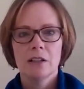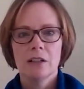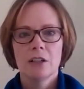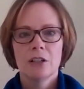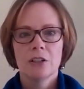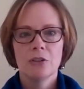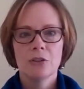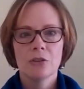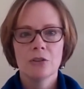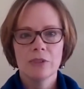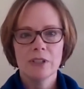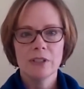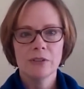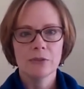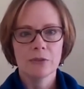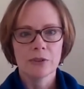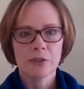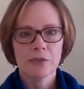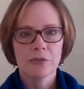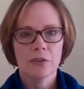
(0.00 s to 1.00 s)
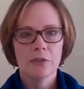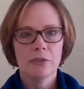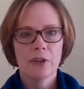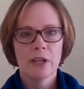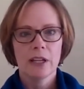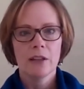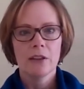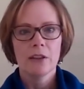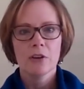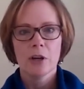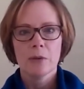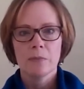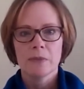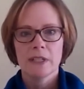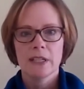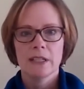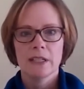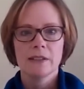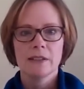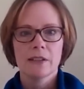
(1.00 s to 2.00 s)
your resource for regular
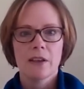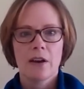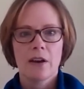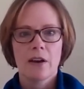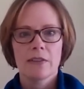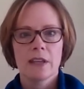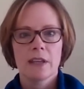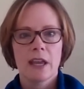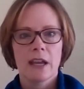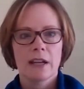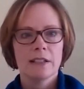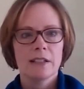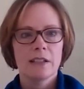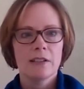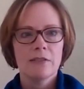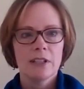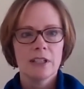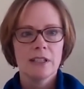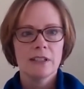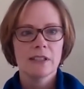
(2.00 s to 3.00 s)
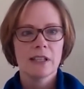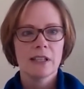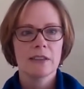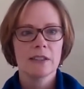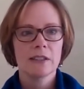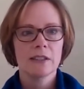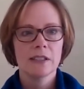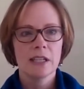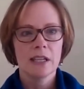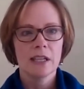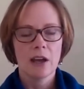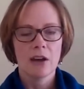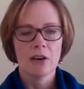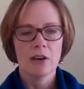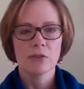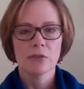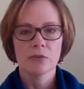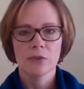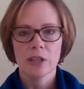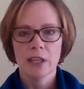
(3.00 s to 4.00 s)
updates on the activities at the State
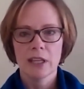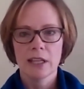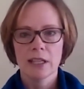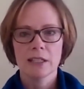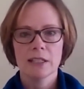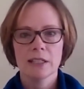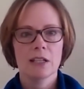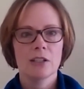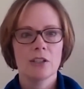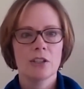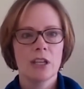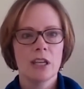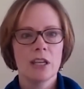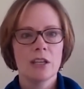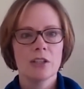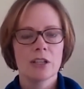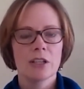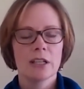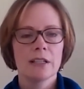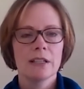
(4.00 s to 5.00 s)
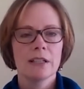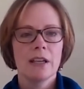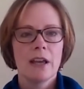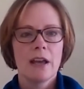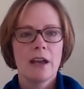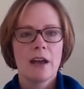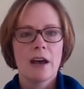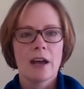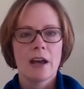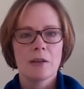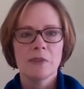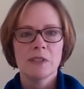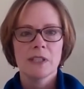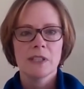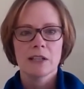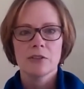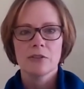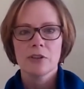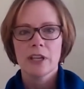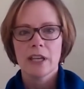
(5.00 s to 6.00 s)
House related to education. I'm
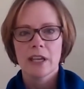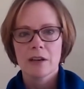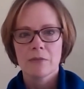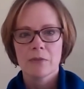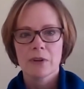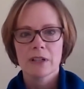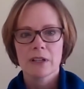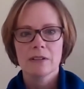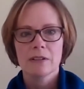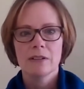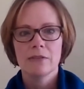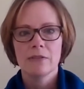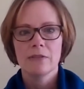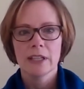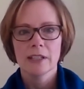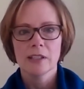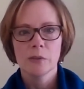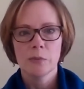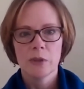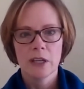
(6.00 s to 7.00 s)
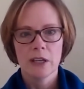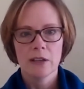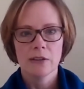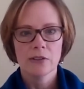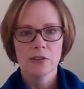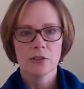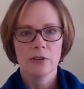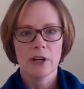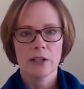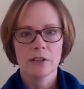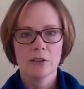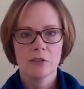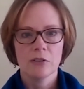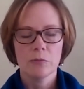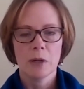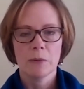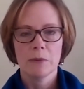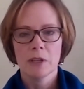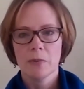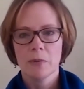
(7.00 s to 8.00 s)
Sandra Cameron, VSBA's Director of
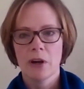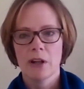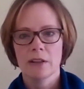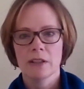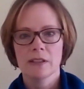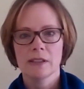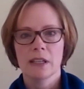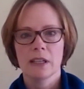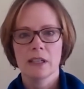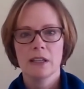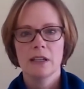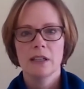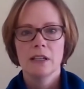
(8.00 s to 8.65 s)
Public Policy.